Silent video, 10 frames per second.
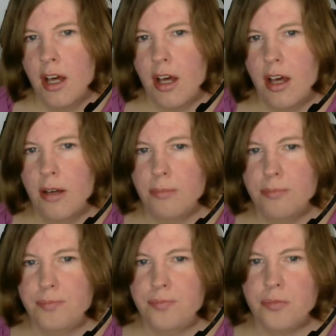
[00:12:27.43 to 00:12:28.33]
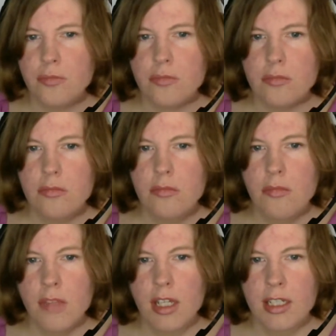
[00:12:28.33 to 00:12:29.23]
Um,
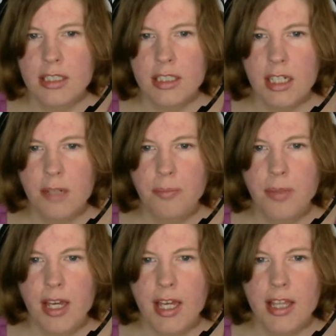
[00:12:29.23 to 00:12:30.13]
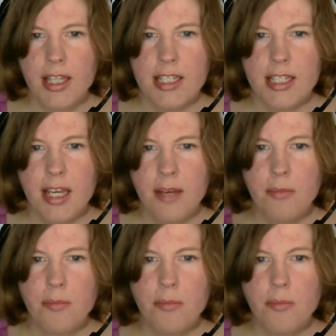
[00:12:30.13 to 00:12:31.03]
it's gonna pay the
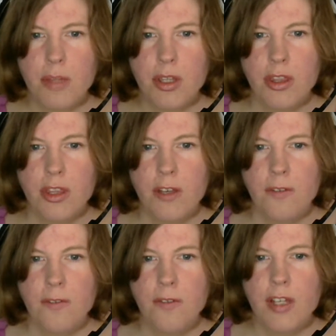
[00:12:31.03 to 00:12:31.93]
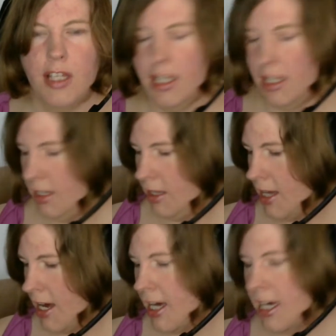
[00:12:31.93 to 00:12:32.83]
same monthly fee
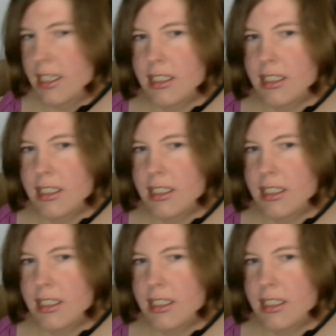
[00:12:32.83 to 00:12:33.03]
that,